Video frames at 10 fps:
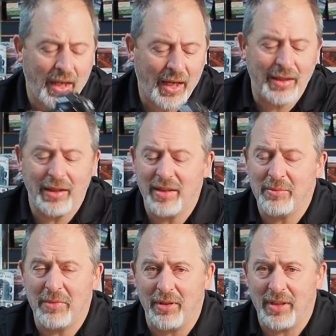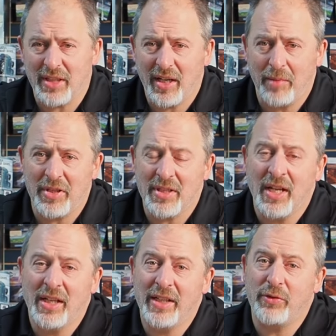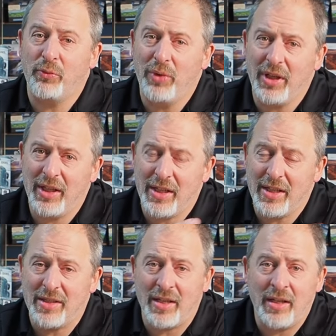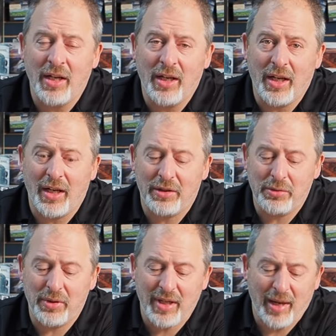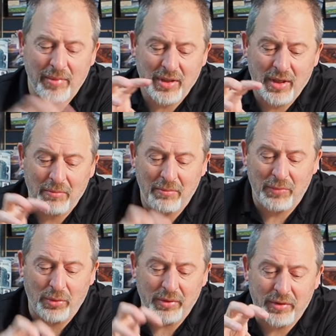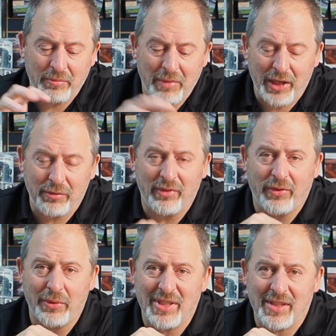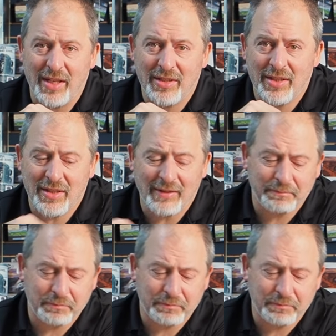any of these mirrorless cameras, it's really easy uh, to adapt older manual focus lenses